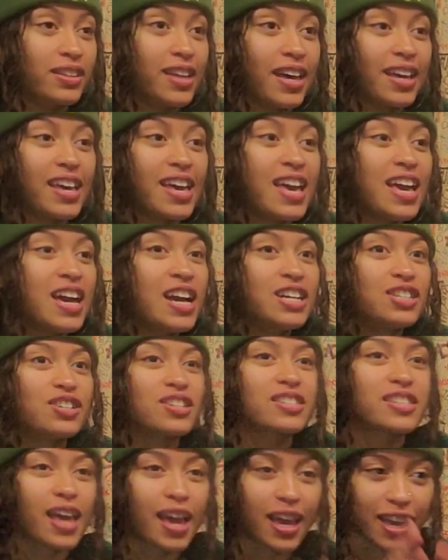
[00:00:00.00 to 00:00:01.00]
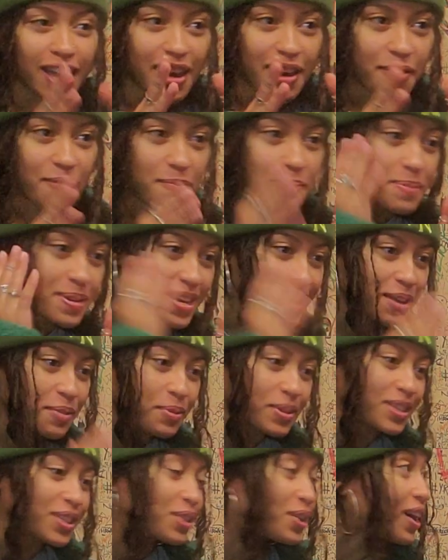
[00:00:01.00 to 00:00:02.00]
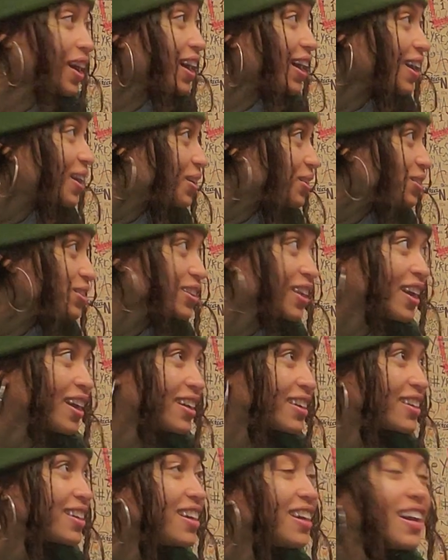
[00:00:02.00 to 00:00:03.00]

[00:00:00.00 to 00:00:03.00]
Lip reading: Like, just like being with the crowd or like,